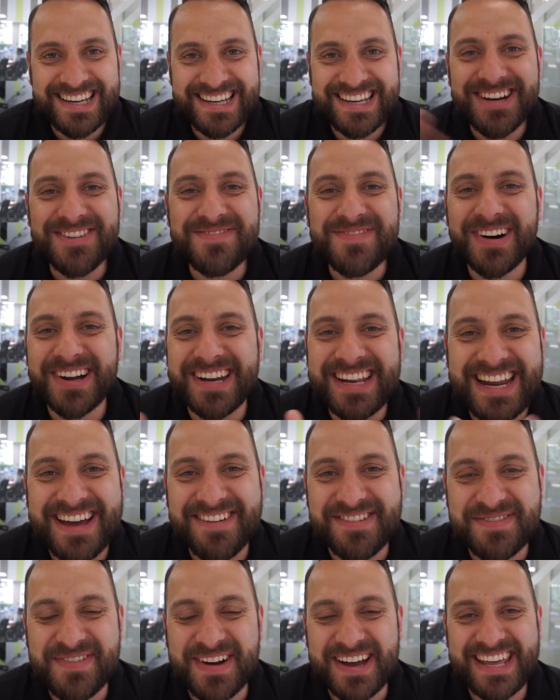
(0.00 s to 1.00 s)
Good morning,
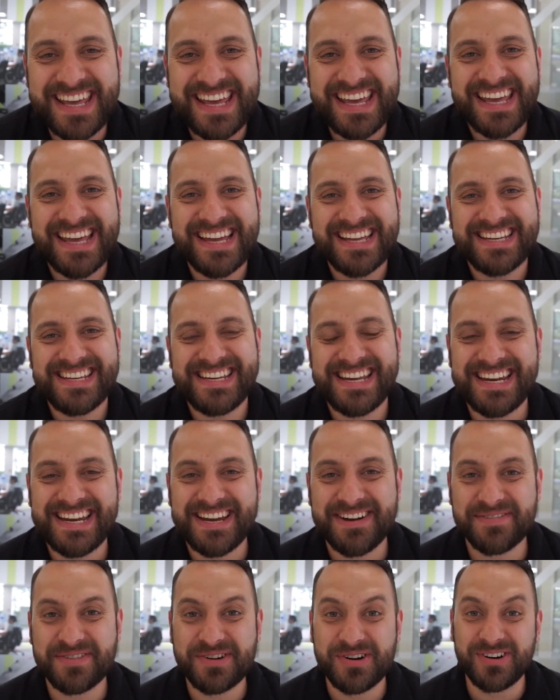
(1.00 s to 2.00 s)
everybody. Dean
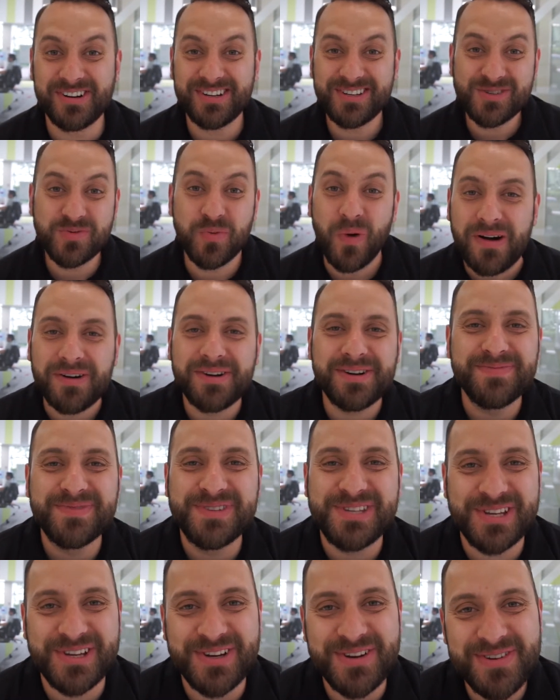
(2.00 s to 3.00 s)
here, of course.
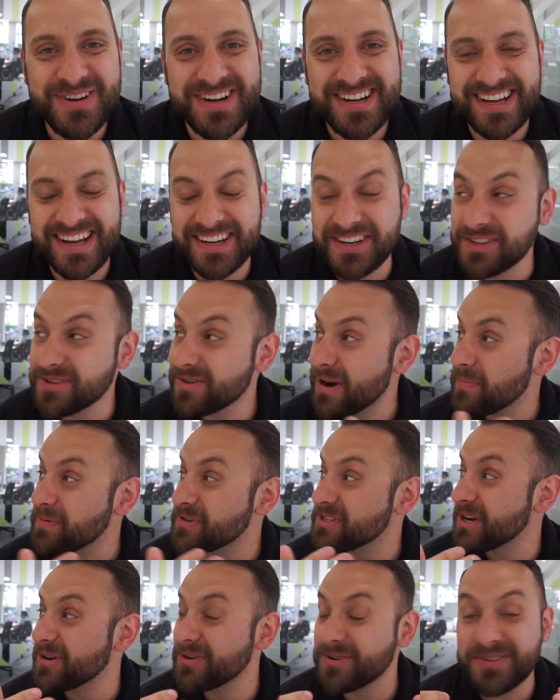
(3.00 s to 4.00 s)
Welcome to another
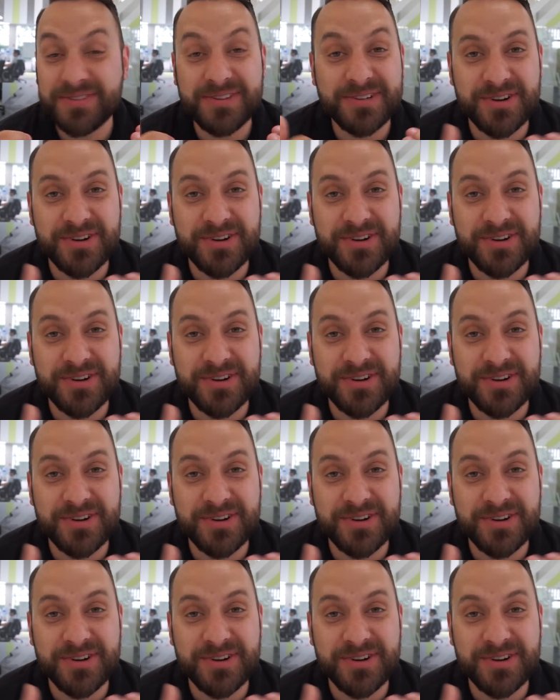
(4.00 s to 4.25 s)
episode of The